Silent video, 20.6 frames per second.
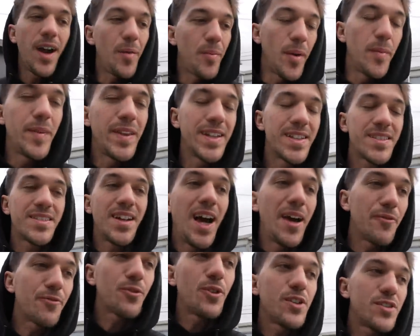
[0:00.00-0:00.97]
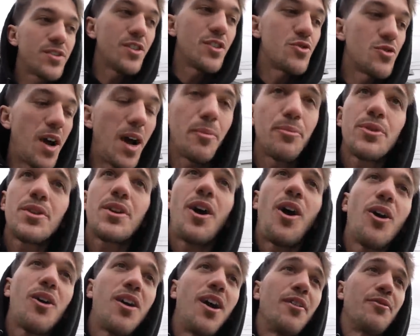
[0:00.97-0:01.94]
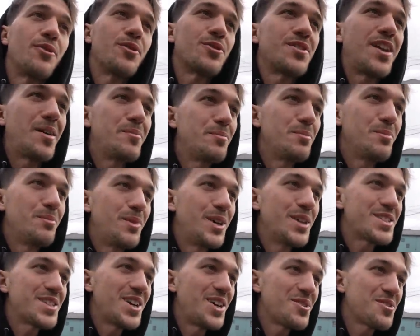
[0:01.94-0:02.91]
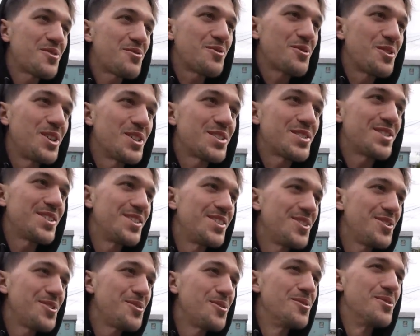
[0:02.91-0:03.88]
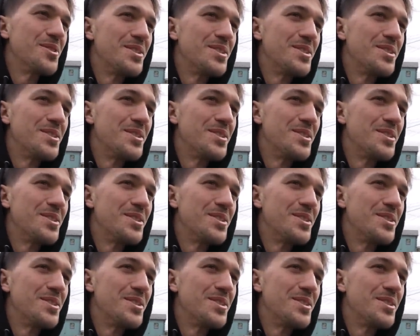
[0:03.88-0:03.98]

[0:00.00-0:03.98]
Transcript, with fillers: up. I mean, it's time for us to drop the car off. There's not much else for us to do.